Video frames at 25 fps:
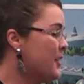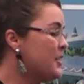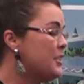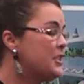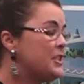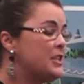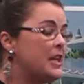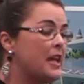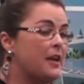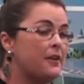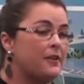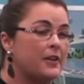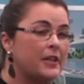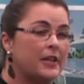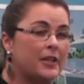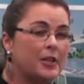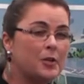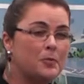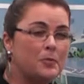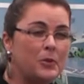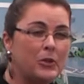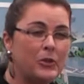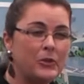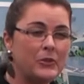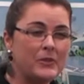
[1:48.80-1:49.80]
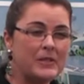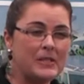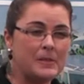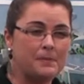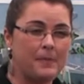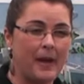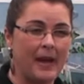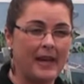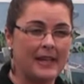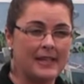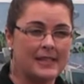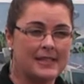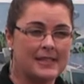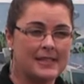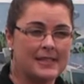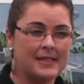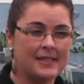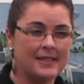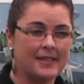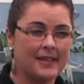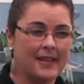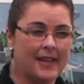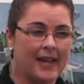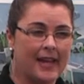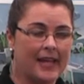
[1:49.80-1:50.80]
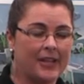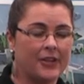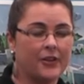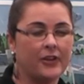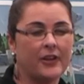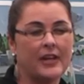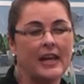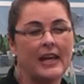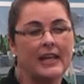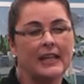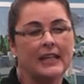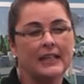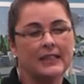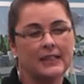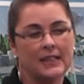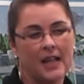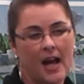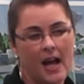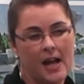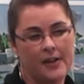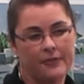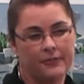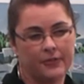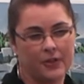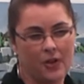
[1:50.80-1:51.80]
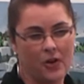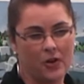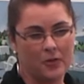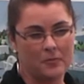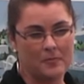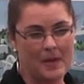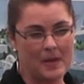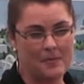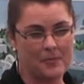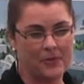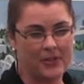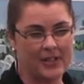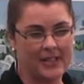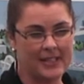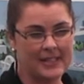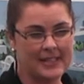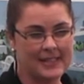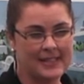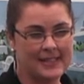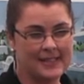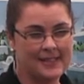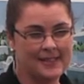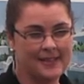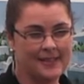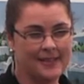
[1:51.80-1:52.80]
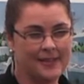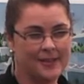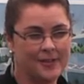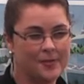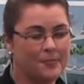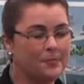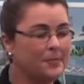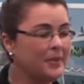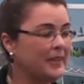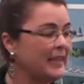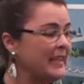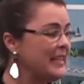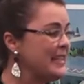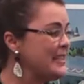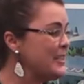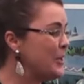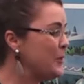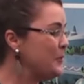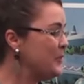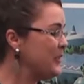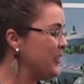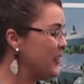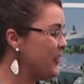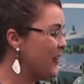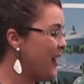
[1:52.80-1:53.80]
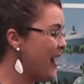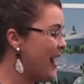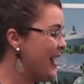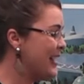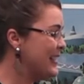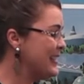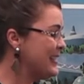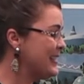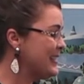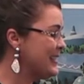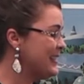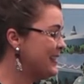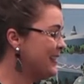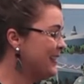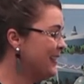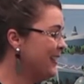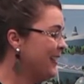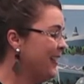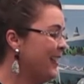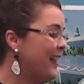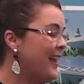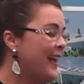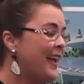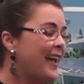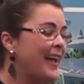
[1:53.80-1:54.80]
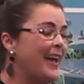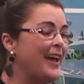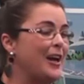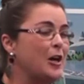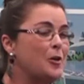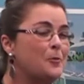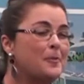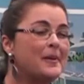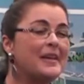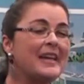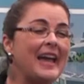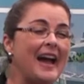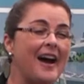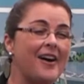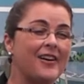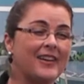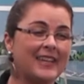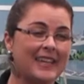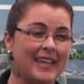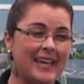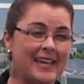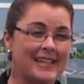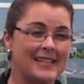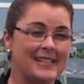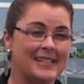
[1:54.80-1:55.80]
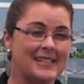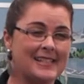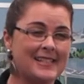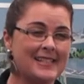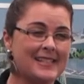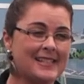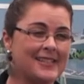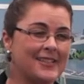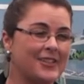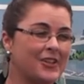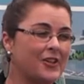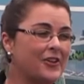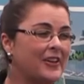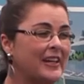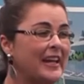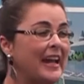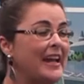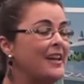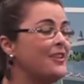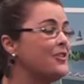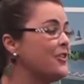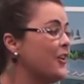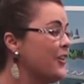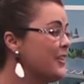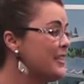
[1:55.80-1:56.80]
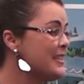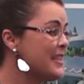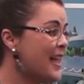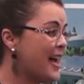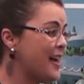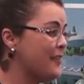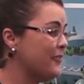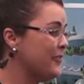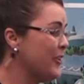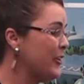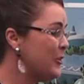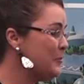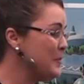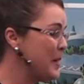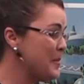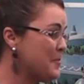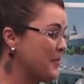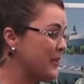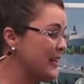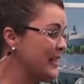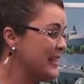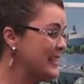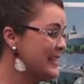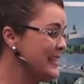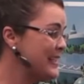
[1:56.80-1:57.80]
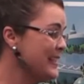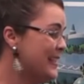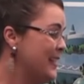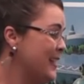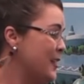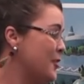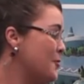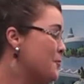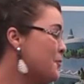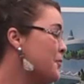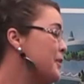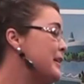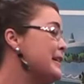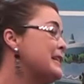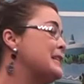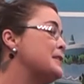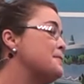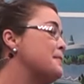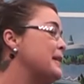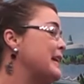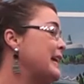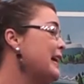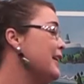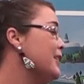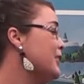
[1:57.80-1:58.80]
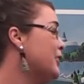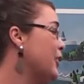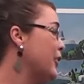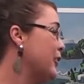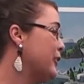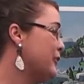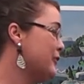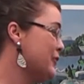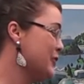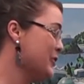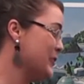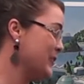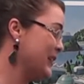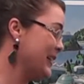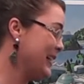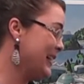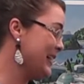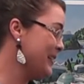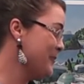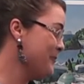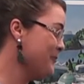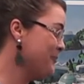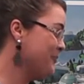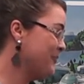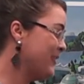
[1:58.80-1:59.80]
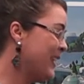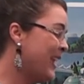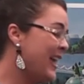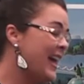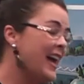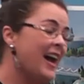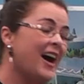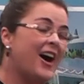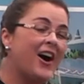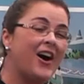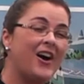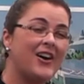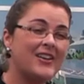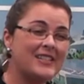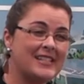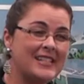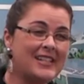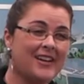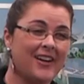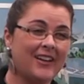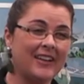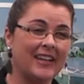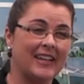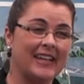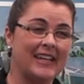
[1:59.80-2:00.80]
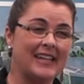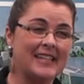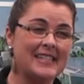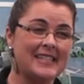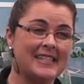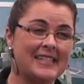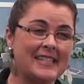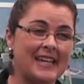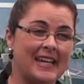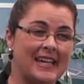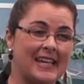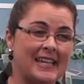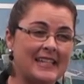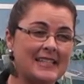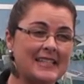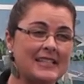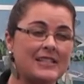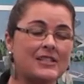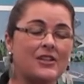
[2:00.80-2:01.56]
sharing communal space and creating lifelong memories. Please open your eyes. Helping our guests create those lifelong memories brings me a lot of joy. Aussie Holidays Stays